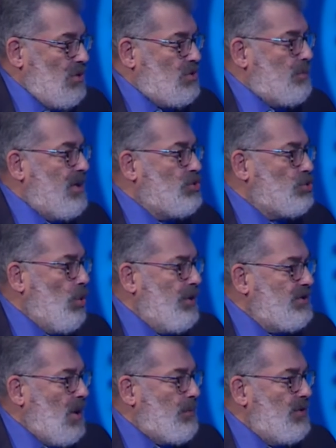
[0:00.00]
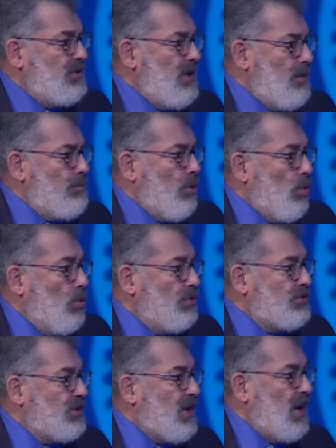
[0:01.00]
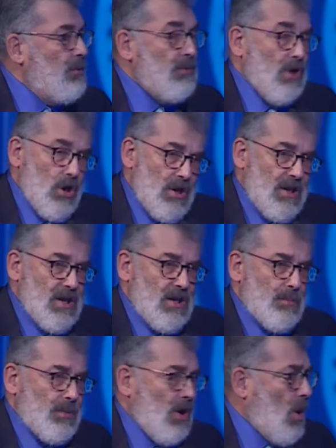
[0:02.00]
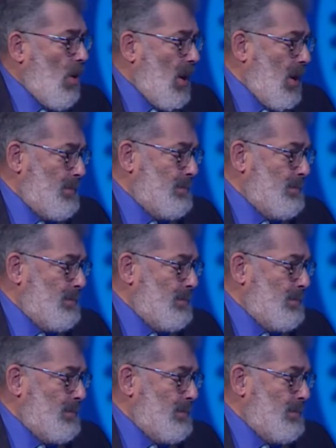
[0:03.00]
To be joined up and nimble, to keep learning and apply.